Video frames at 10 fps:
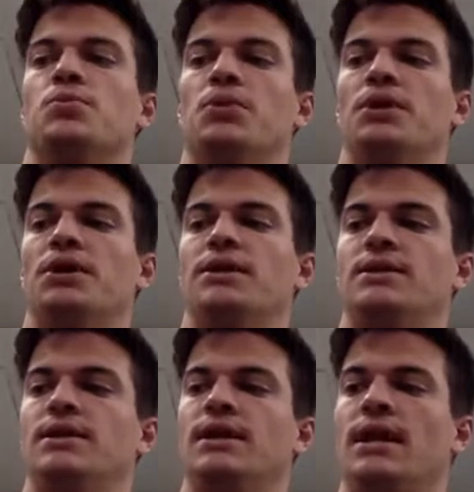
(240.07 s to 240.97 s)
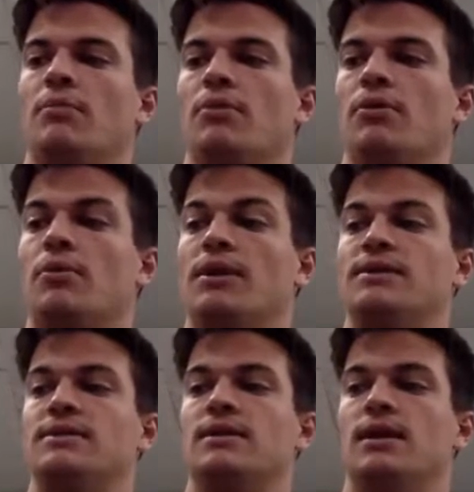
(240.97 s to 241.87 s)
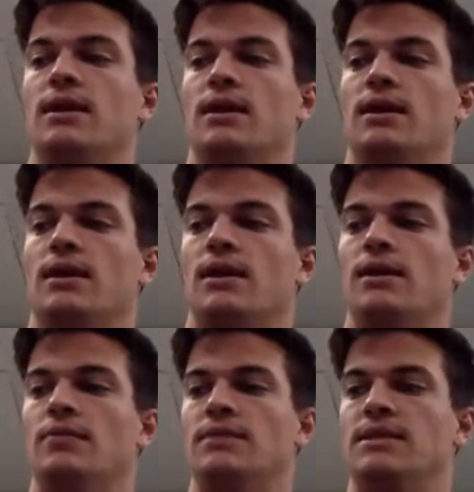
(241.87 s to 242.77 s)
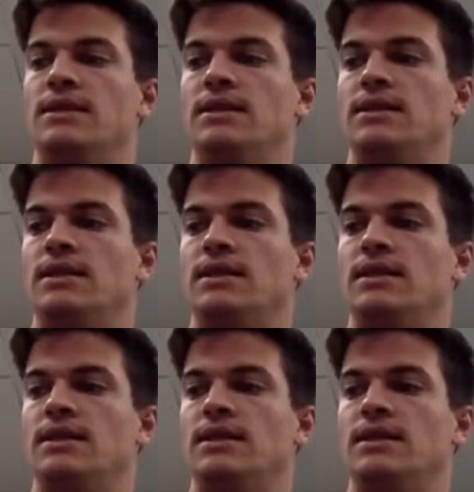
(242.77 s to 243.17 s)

1, DNA polymerase D,